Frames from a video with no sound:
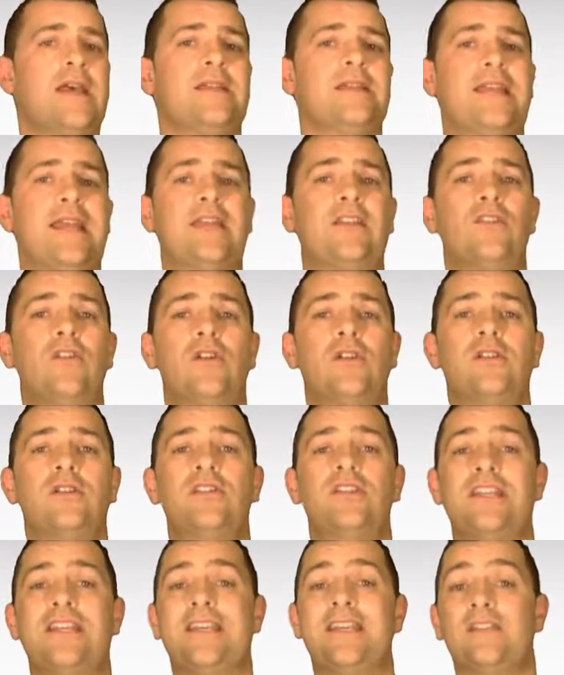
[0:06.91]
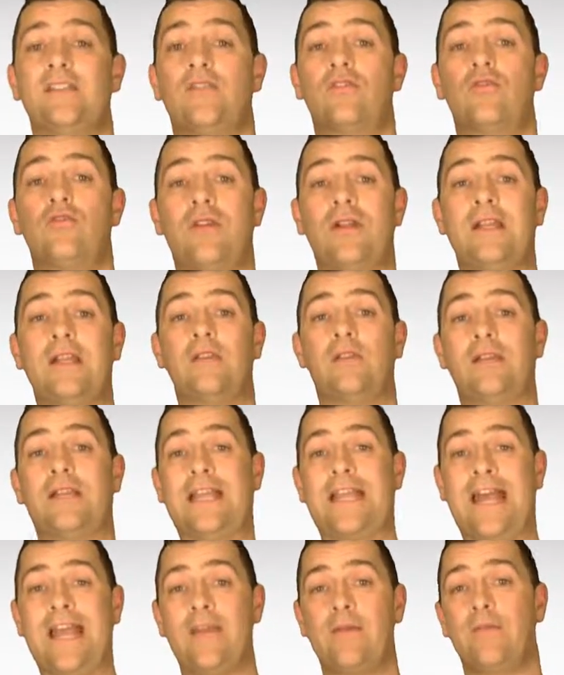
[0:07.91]
Technology is a critical
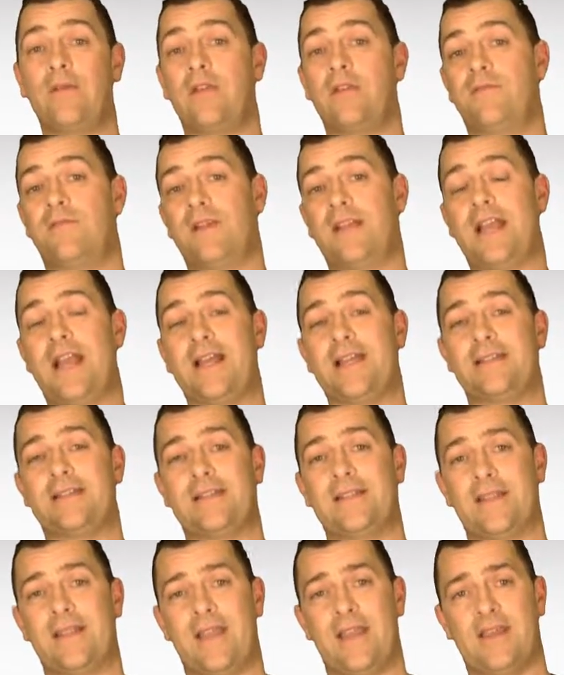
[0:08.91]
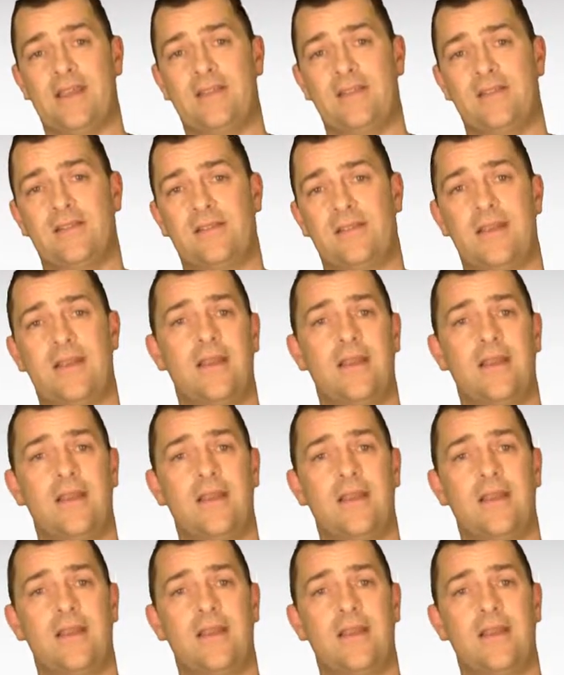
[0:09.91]
enabler for KCS.